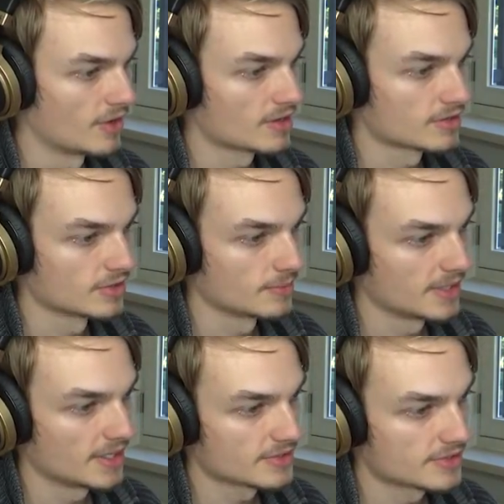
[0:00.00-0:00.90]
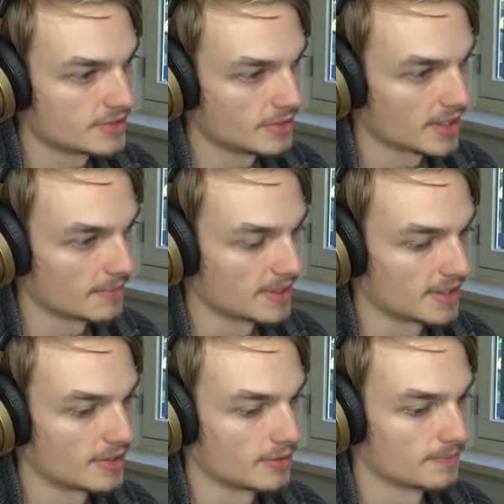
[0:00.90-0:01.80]
Fuck, somebody else is shooting at
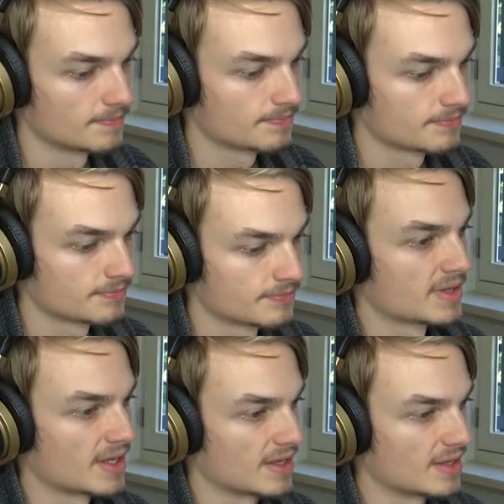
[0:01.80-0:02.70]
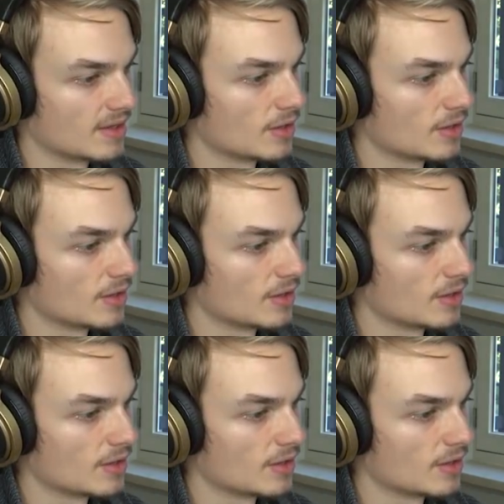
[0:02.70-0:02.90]
me. Oh. Okay, here.